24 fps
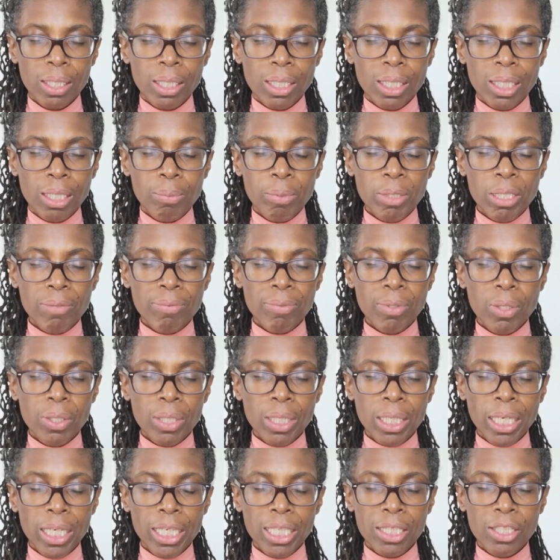And when you've
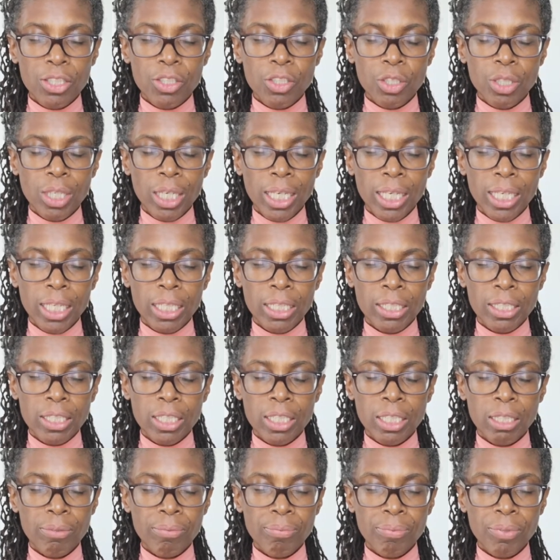located your hands
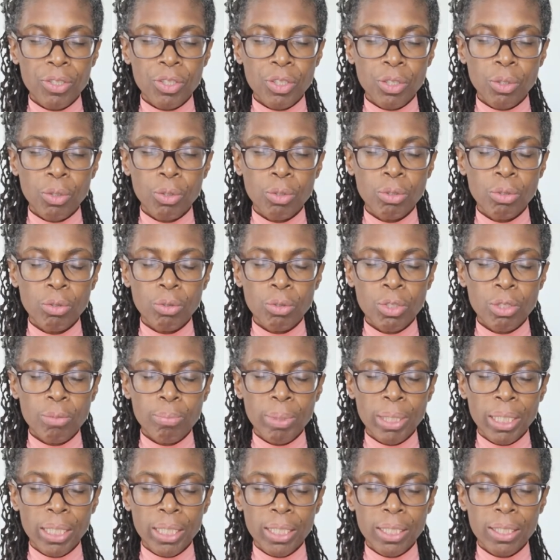in the physical
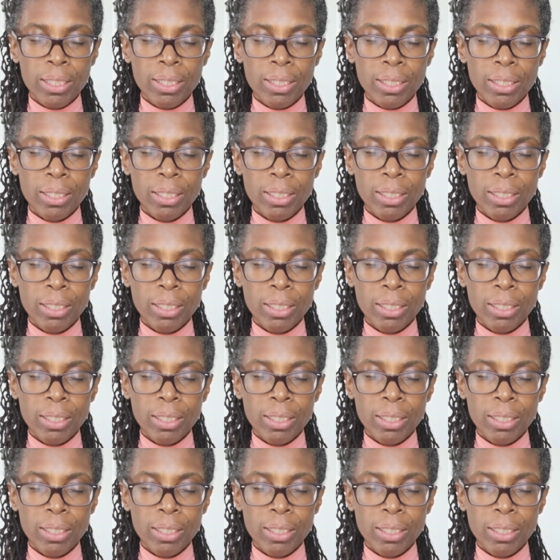space,